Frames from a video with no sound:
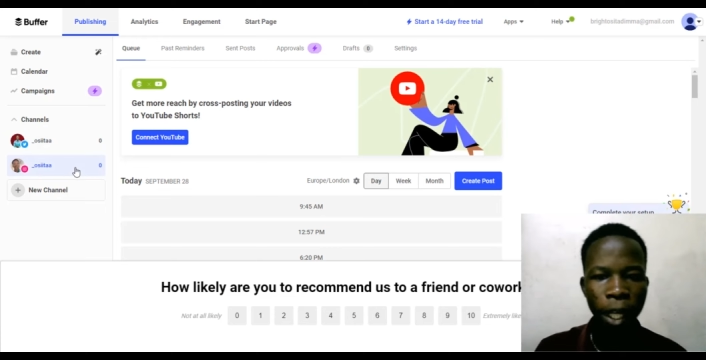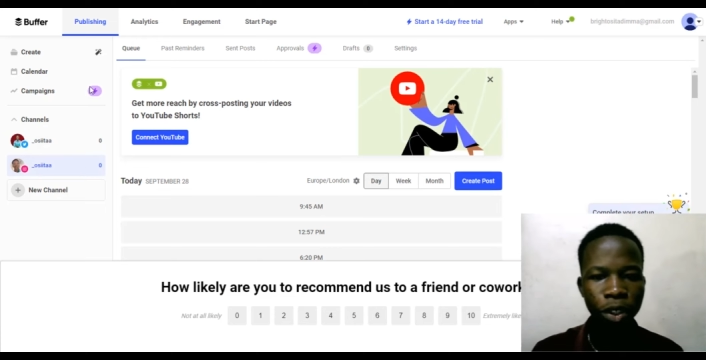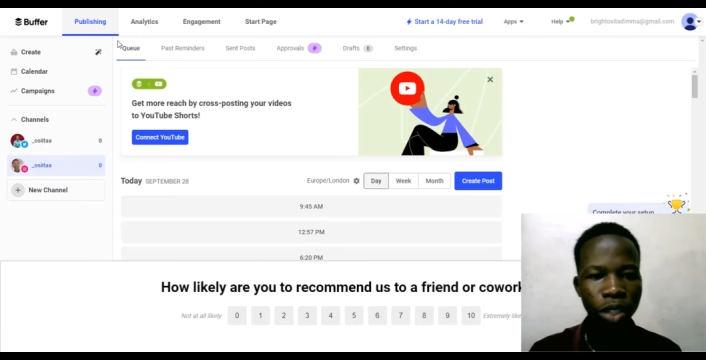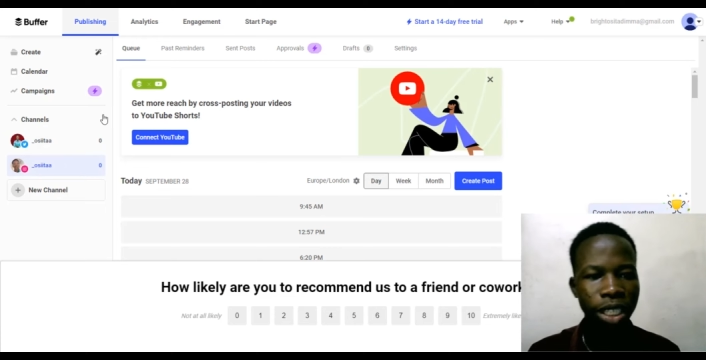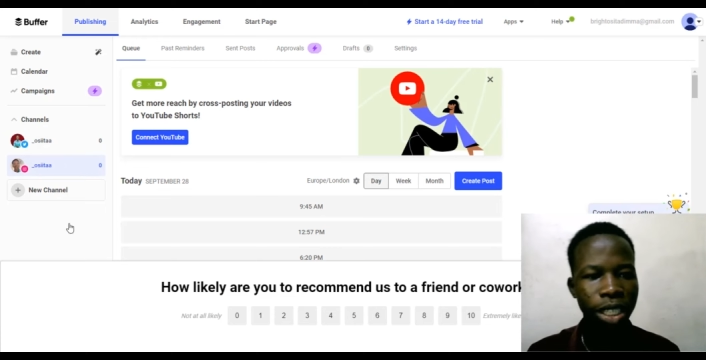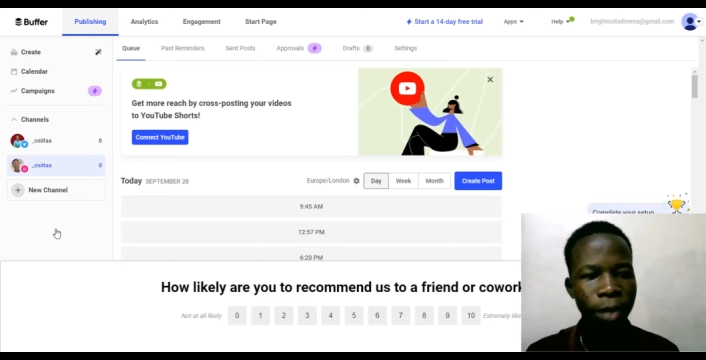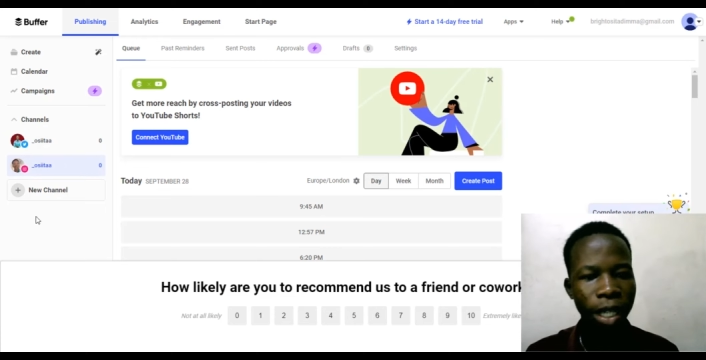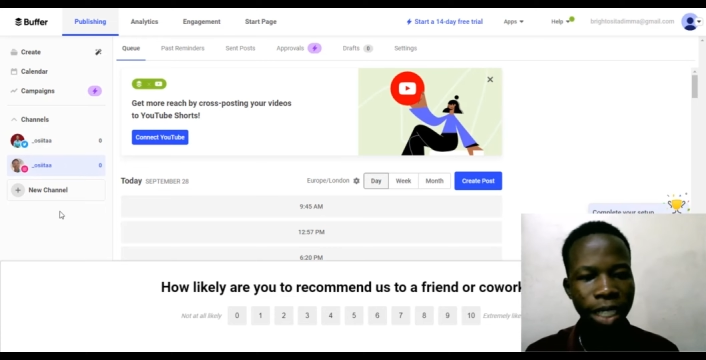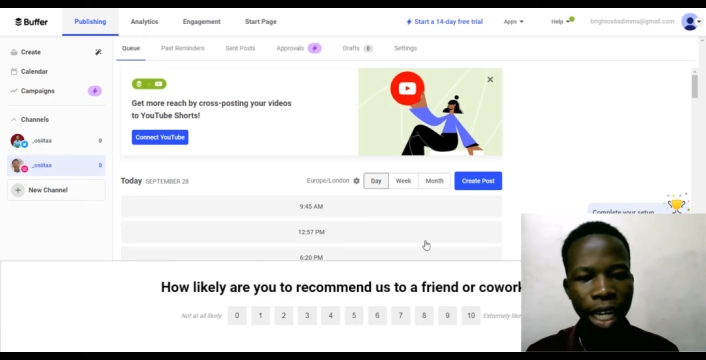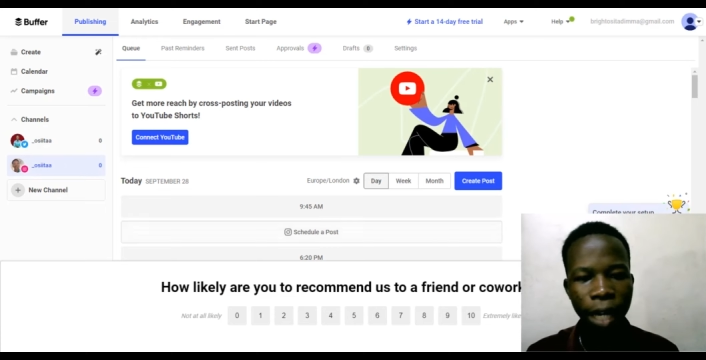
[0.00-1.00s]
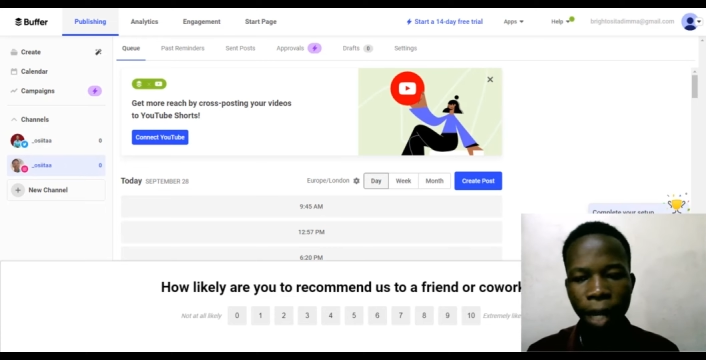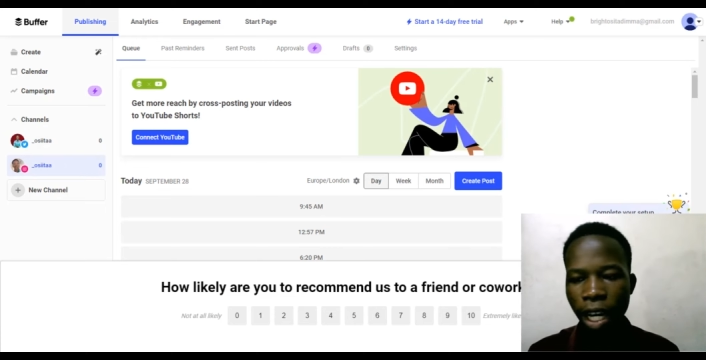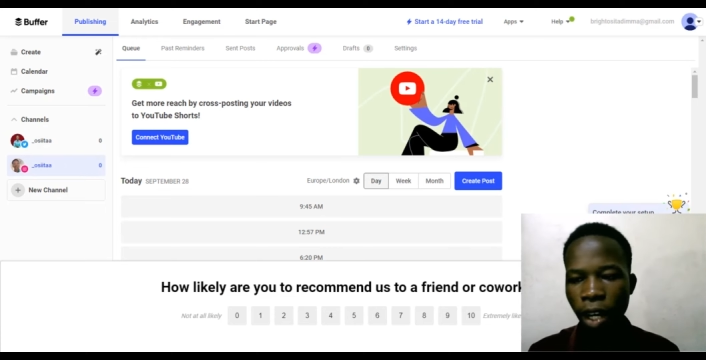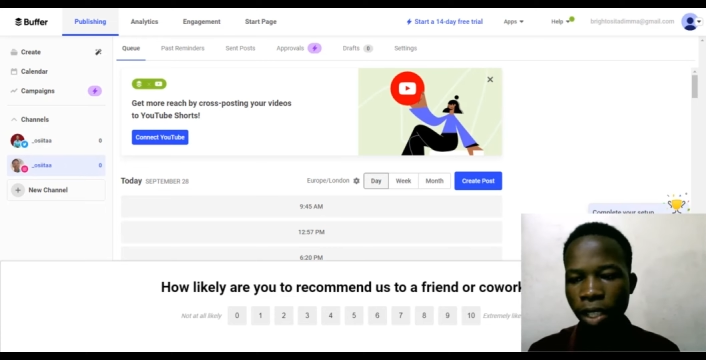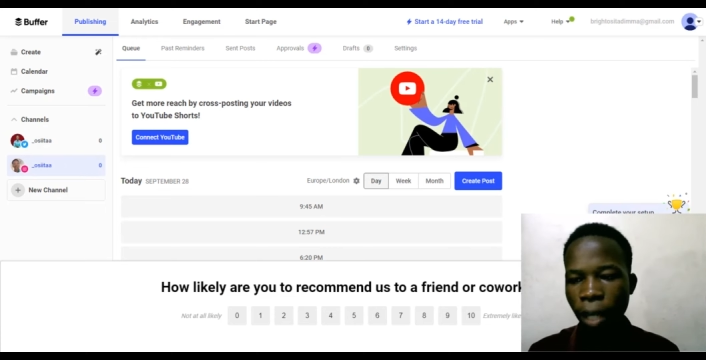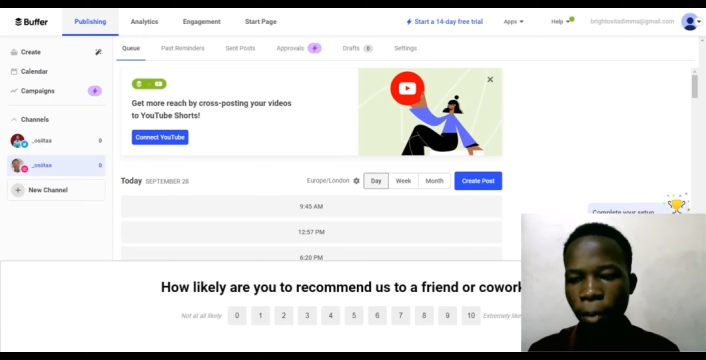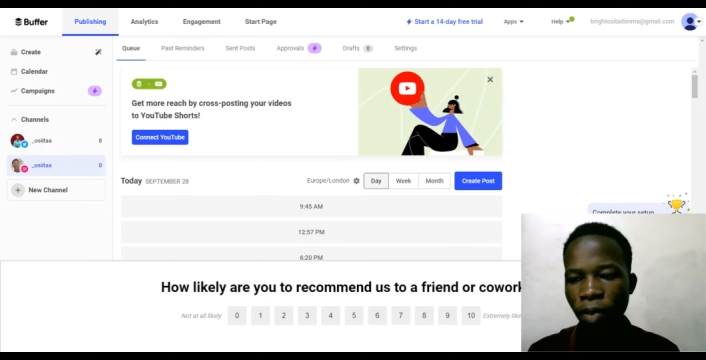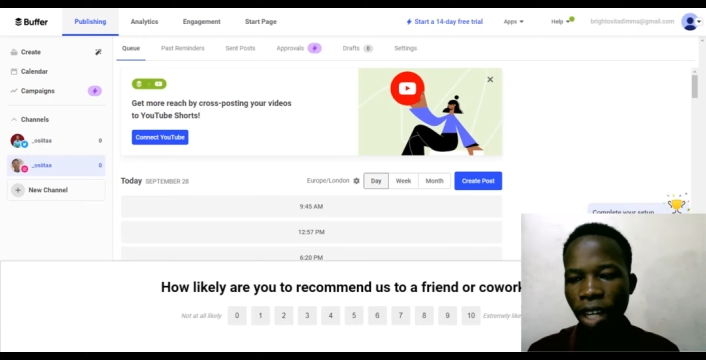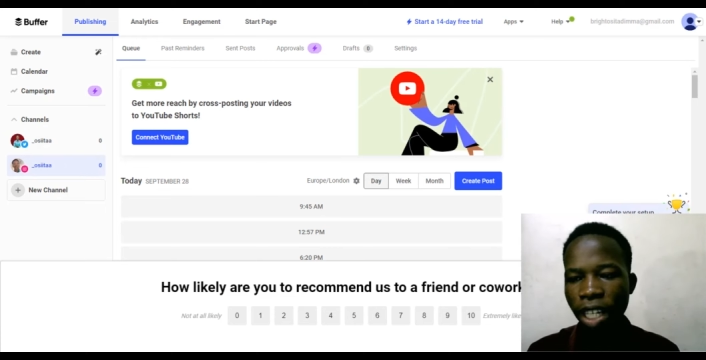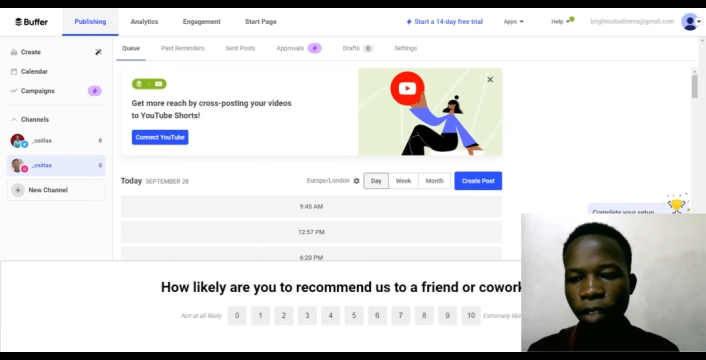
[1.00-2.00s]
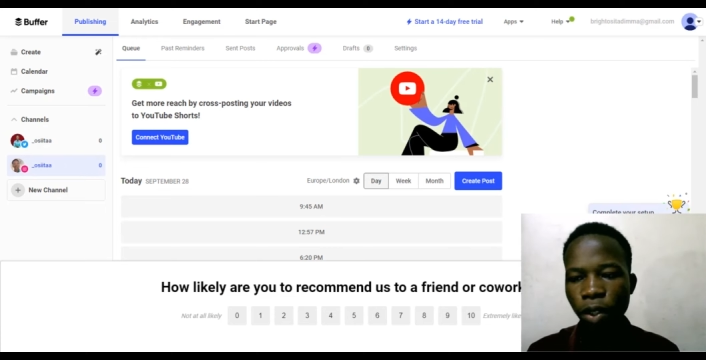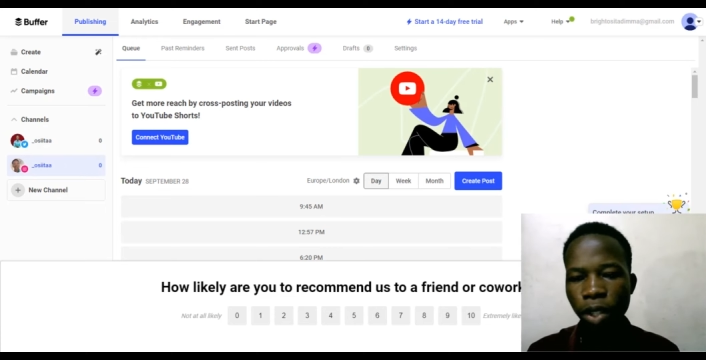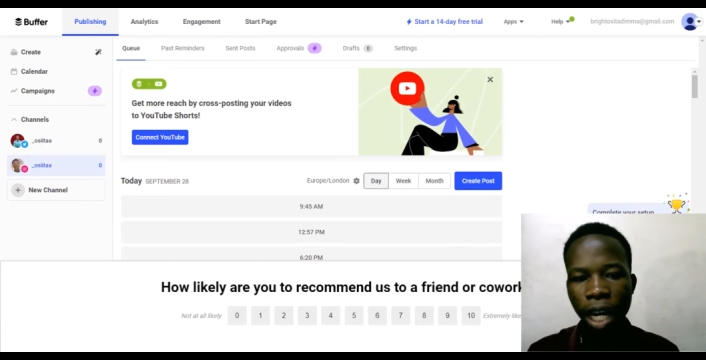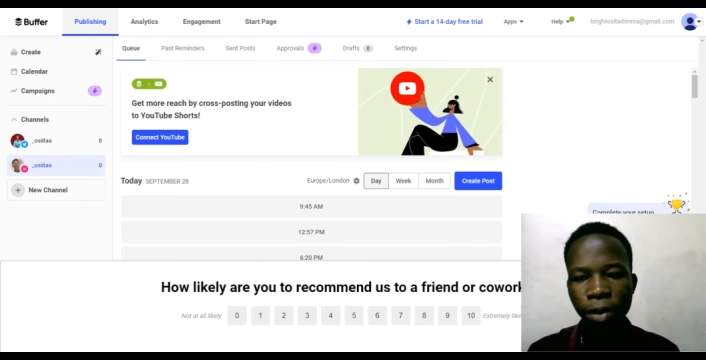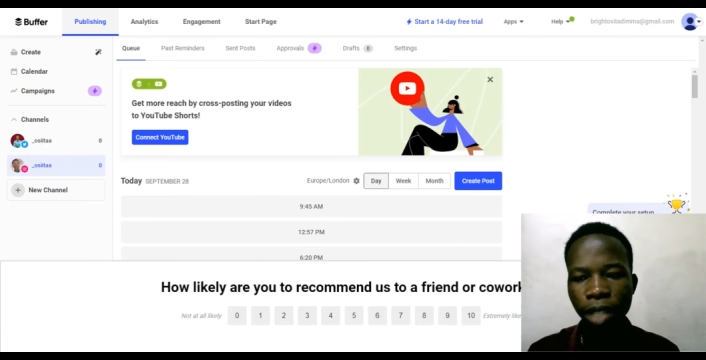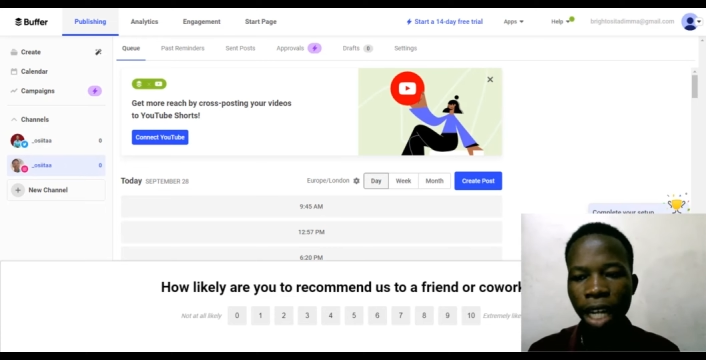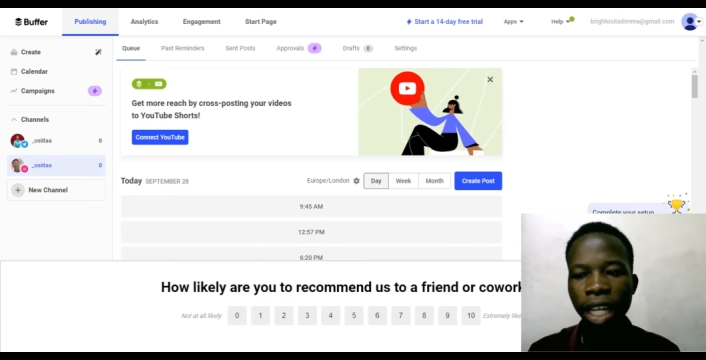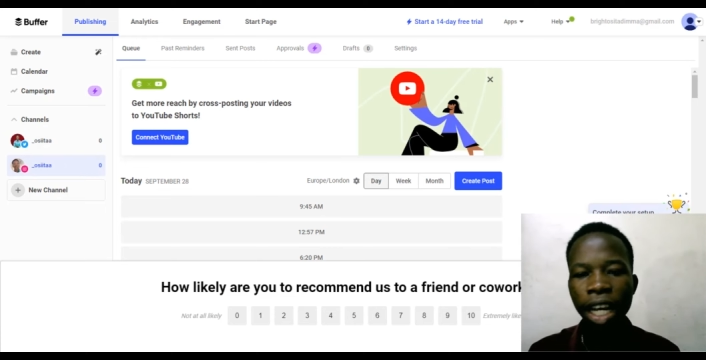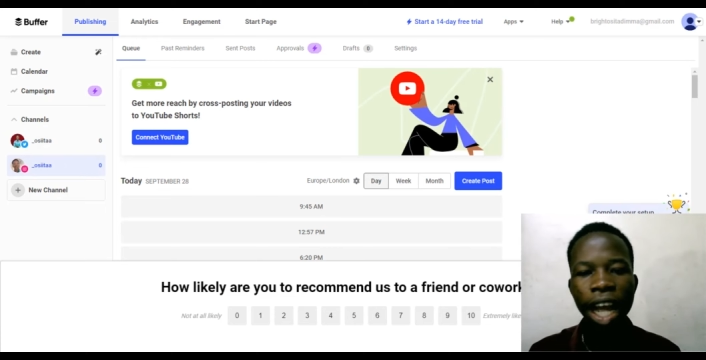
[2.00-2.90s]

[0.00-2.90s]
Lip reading: So this is my Instagram account, and Buffer gives you time to like